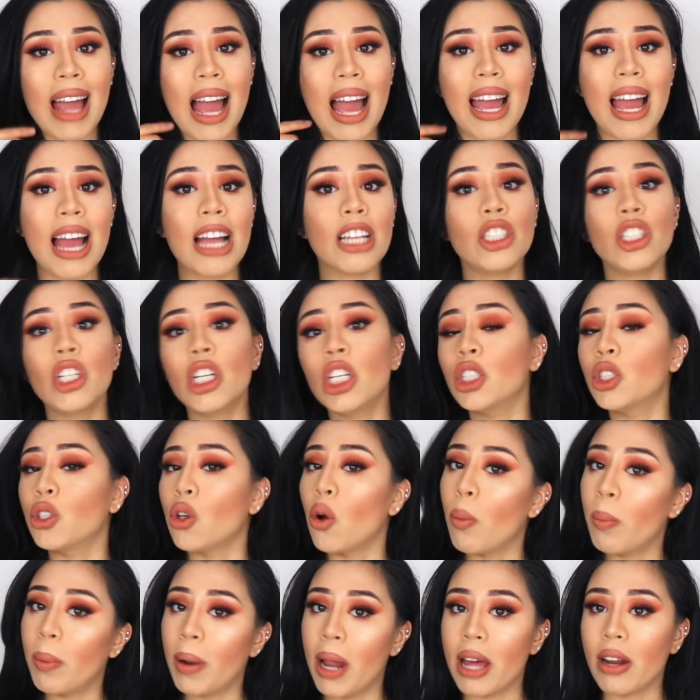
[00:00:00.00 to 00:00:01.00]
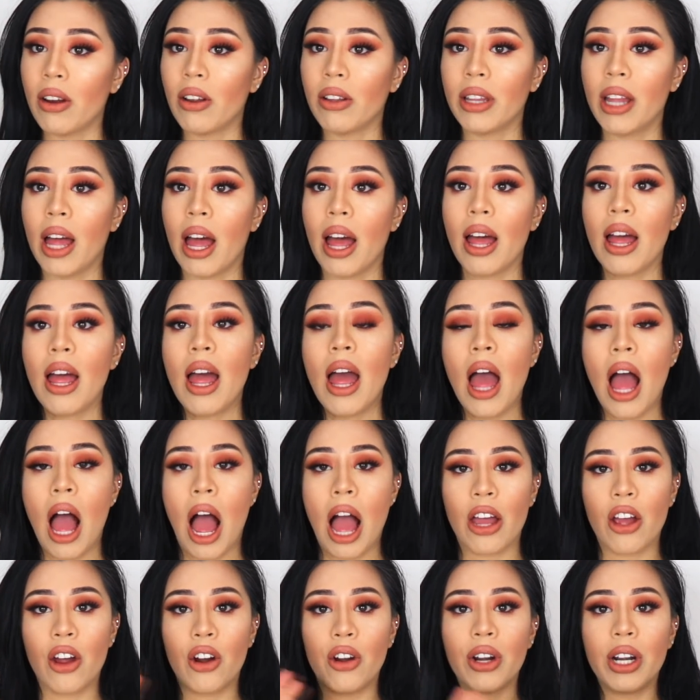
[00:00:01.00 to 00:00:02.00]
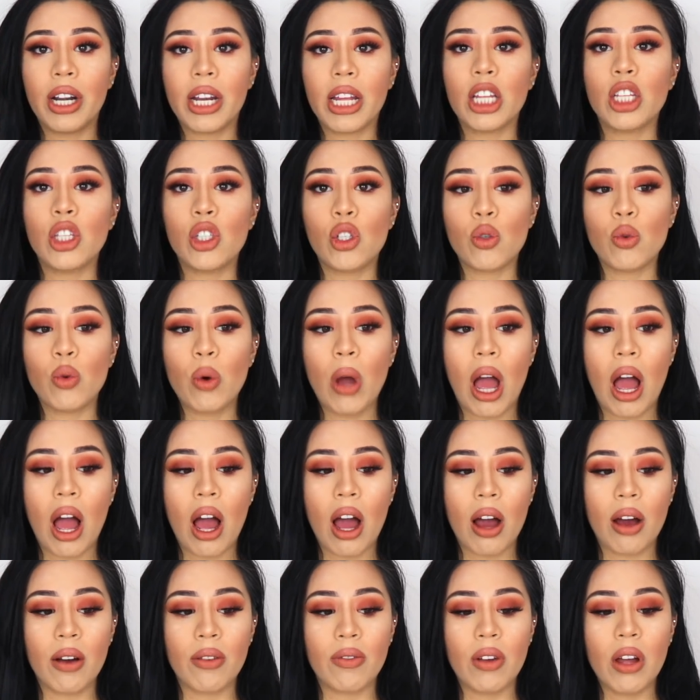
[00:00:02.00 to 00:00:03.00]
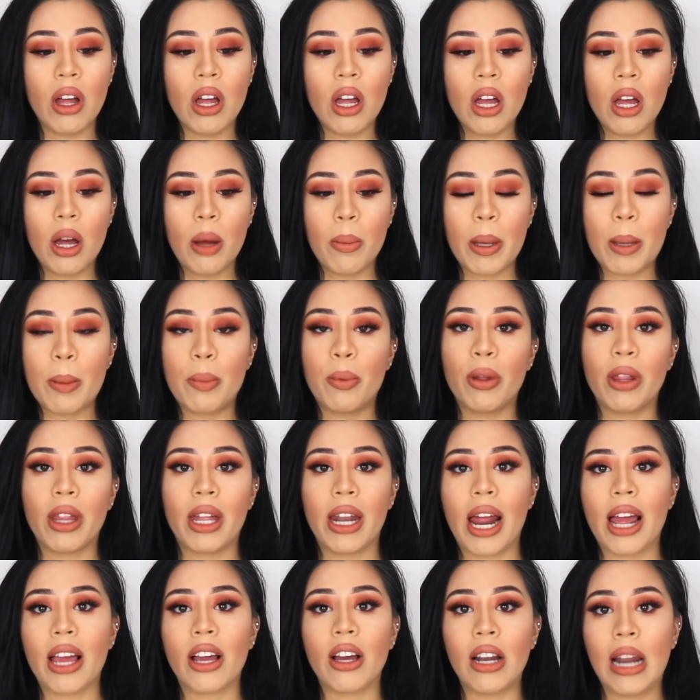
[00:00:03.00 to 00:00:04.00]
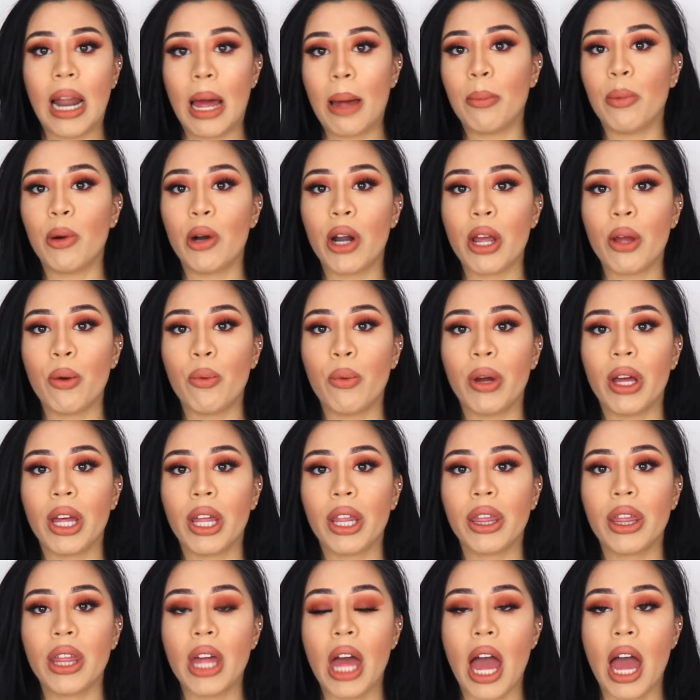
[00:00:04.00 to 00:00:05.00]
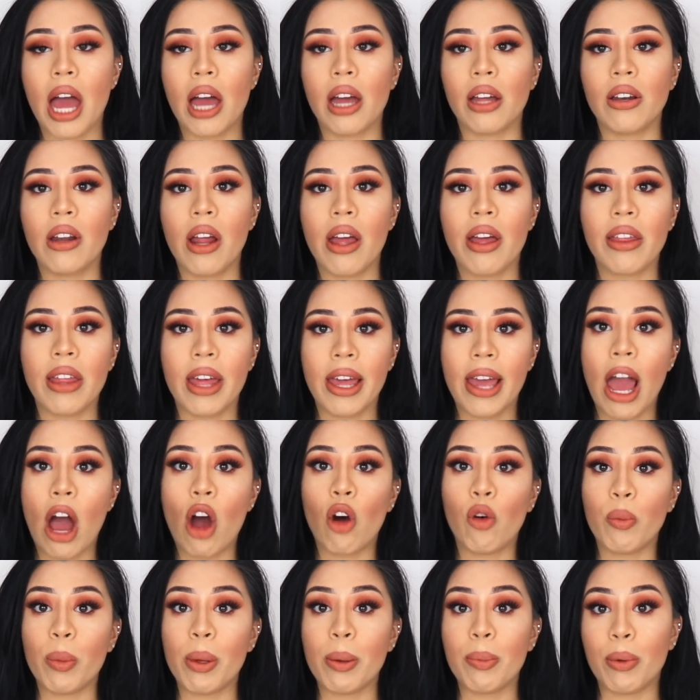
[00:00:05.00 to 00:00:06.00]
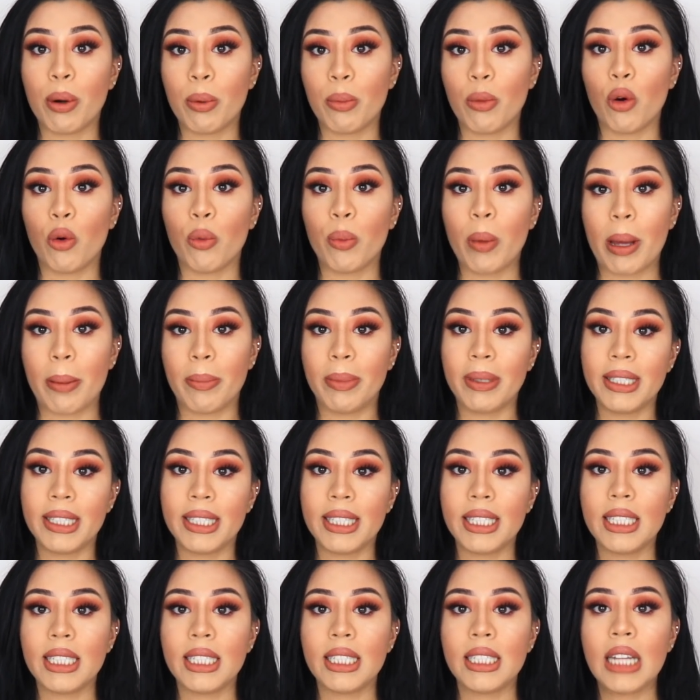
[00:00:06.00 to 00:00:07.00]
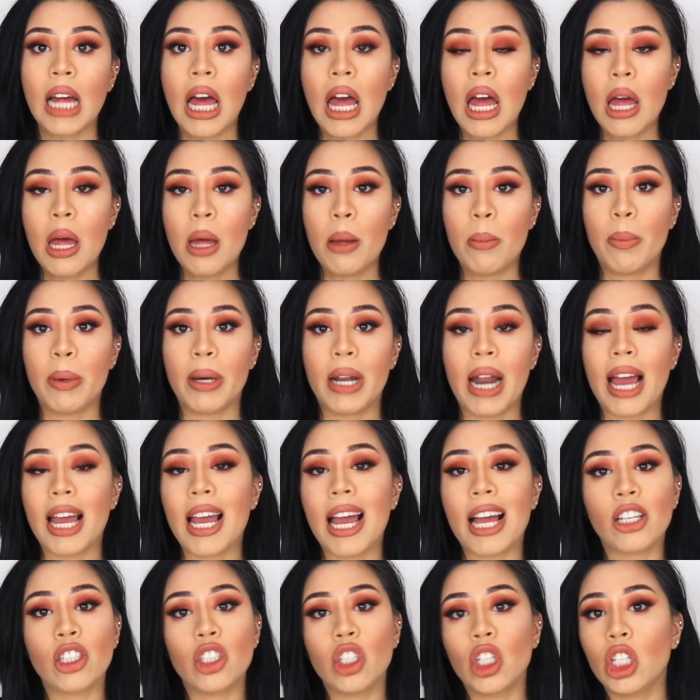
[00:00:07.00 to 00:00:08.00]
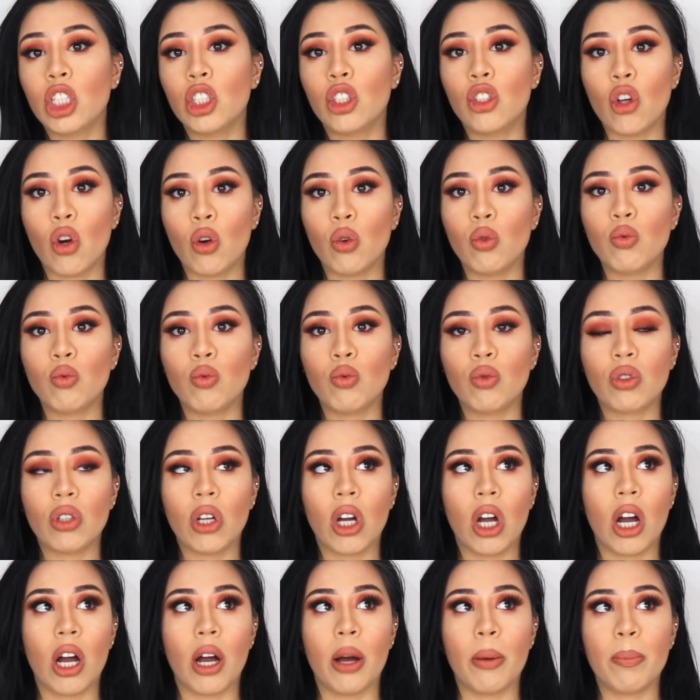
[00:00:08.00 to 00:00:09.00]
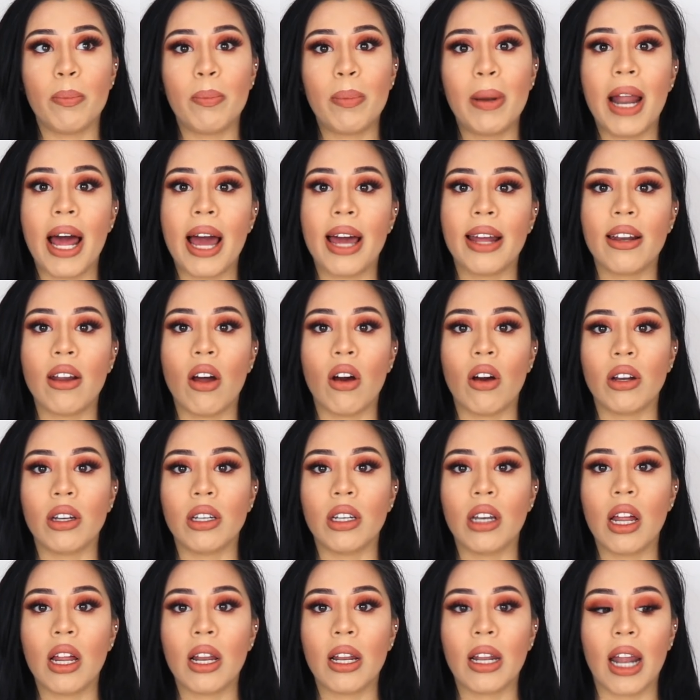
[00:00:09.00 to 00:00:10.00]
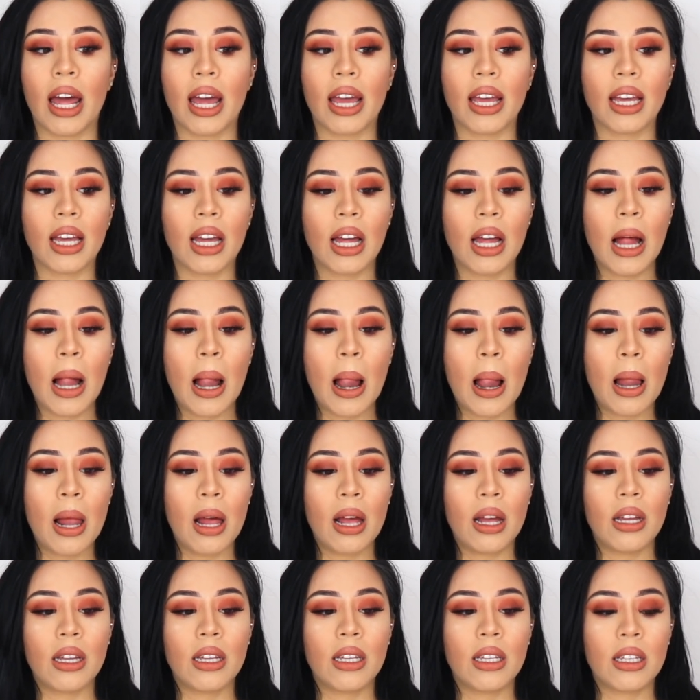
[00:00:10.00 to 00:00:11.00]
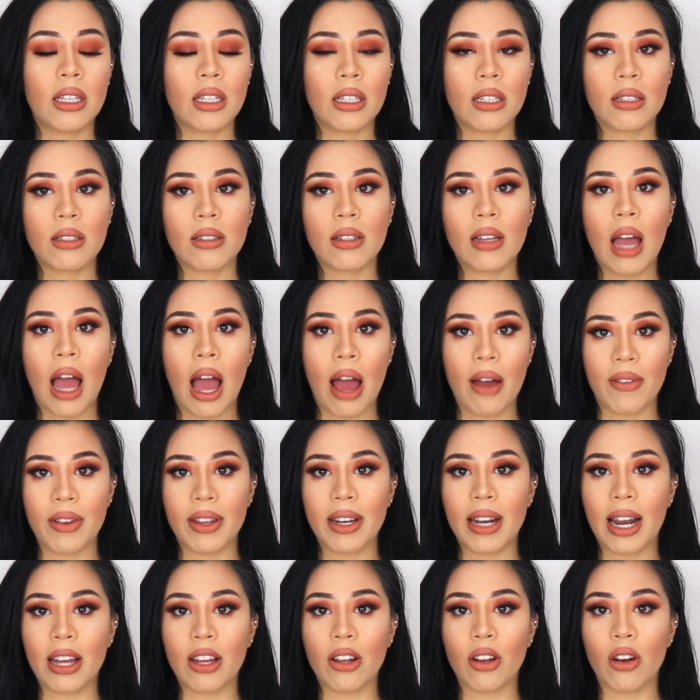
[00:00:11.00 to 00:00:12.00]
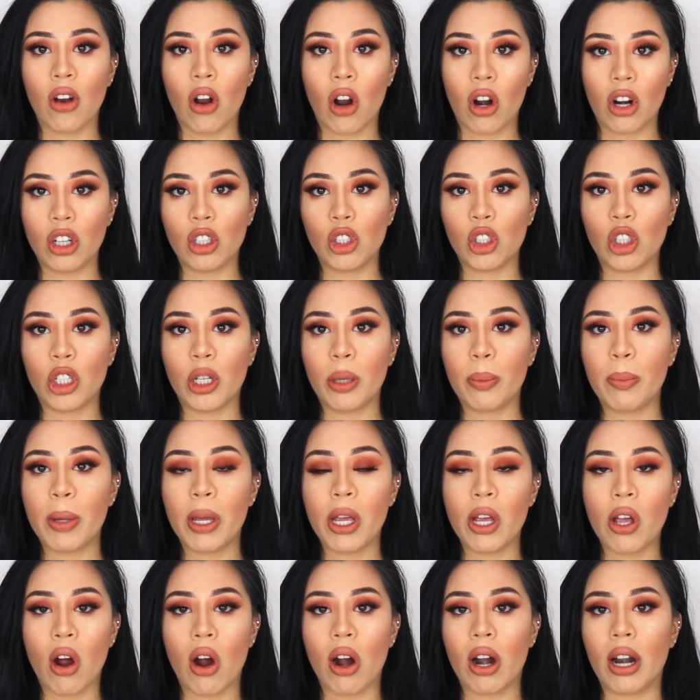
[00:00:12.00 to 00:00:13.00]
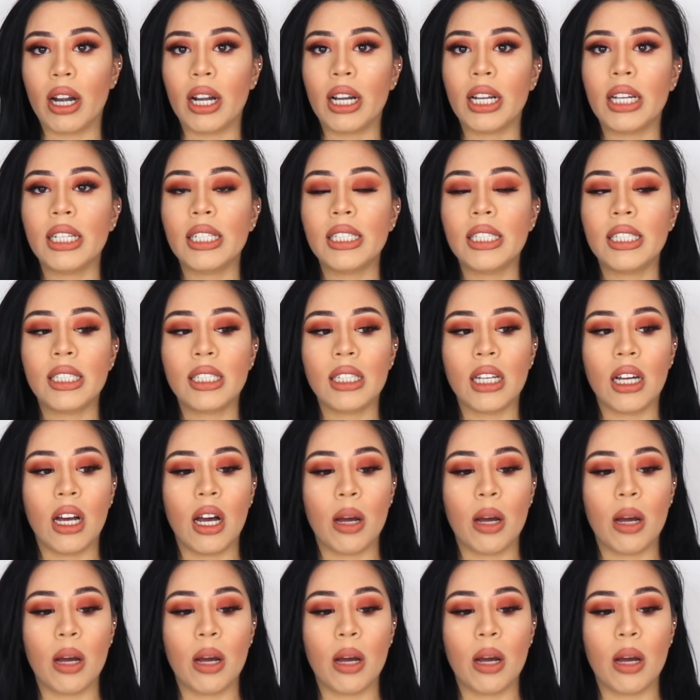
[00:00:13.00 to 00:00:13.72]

I actually don't plan on that. I already do have people that I collaborate with and they help me promote my business, but I actually don't plan on like having like a larger PR list.